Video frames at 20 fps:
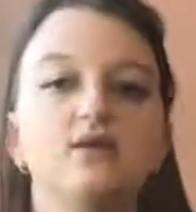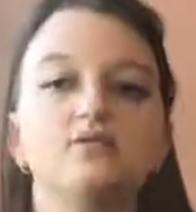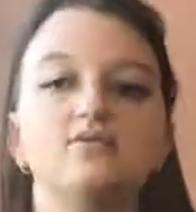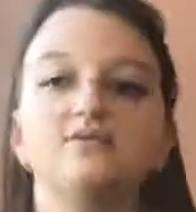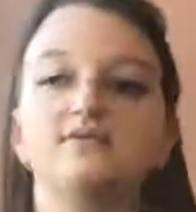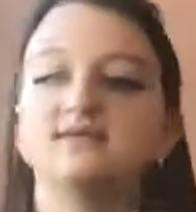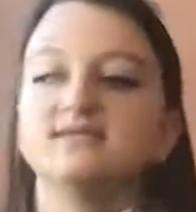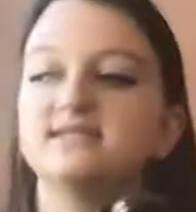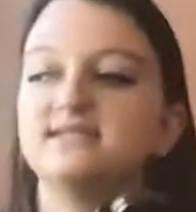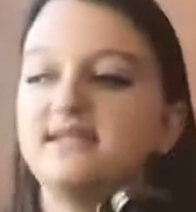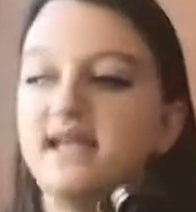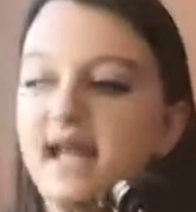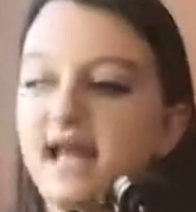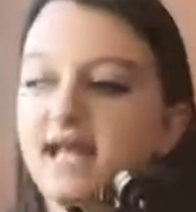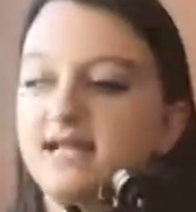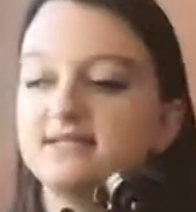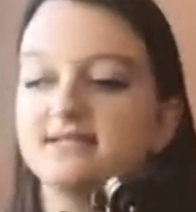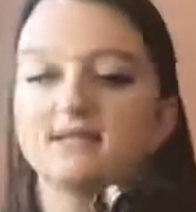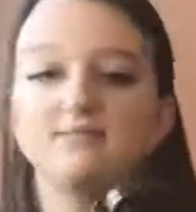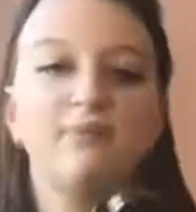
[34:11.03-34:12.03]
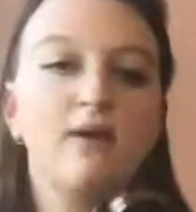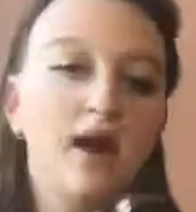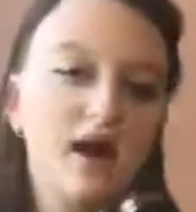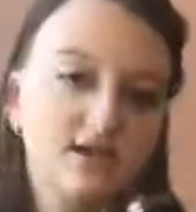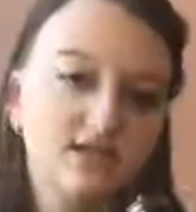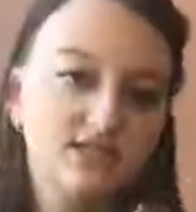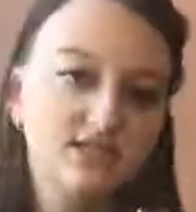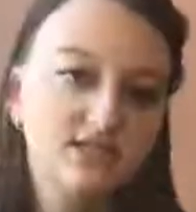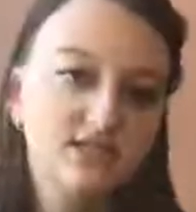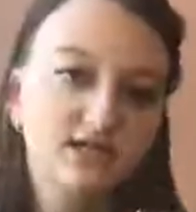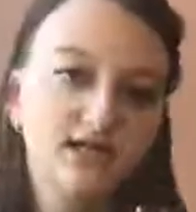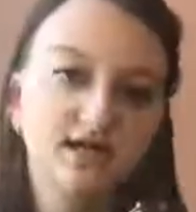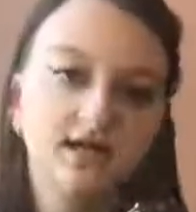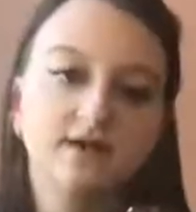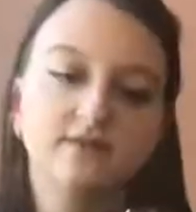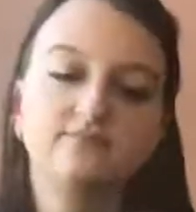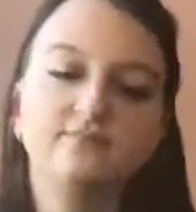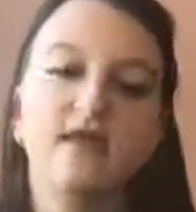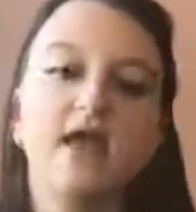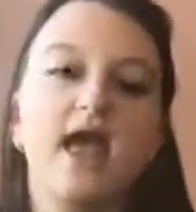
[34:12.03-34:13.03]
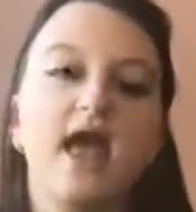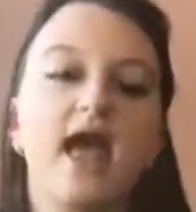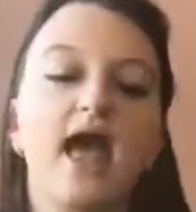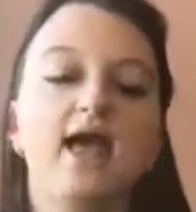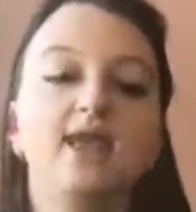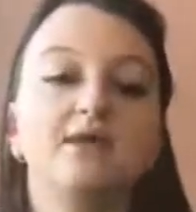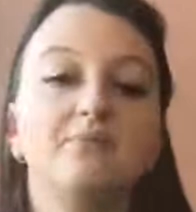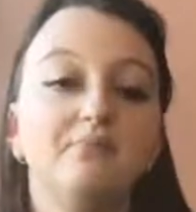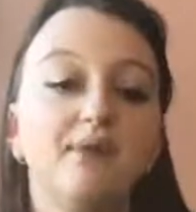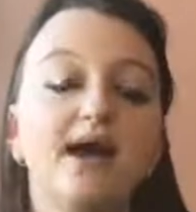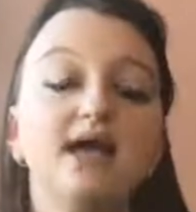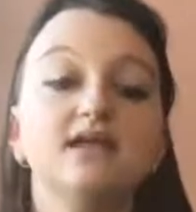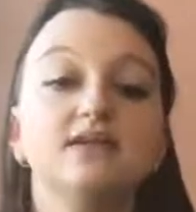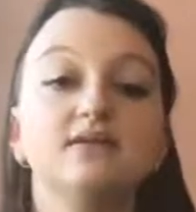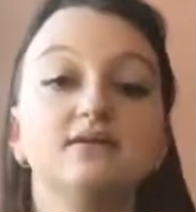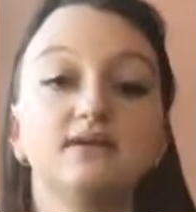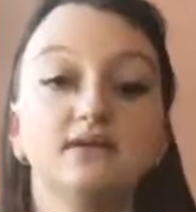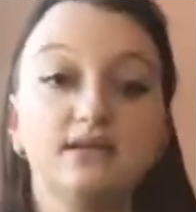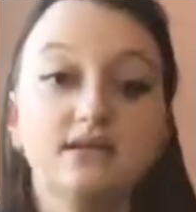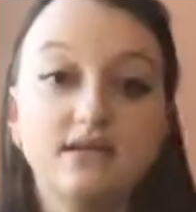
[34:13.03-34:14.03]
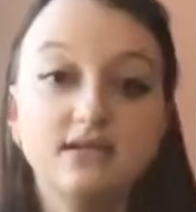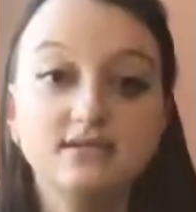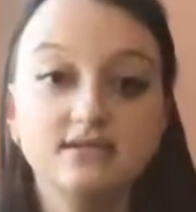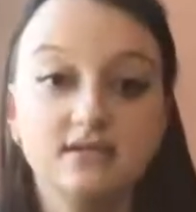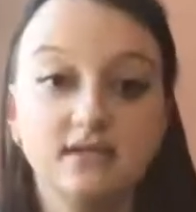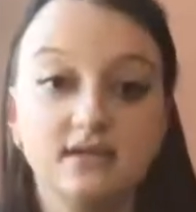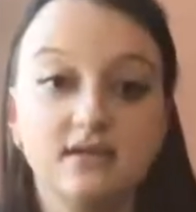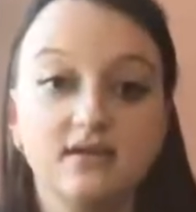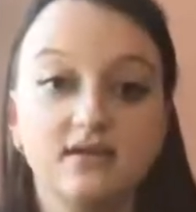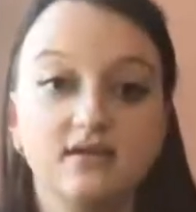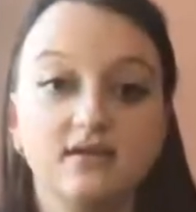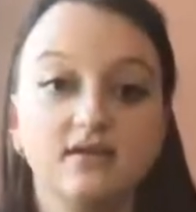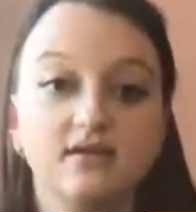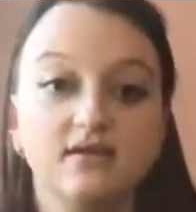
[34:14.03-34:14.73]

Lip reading: the stance, the posture, and it might look easy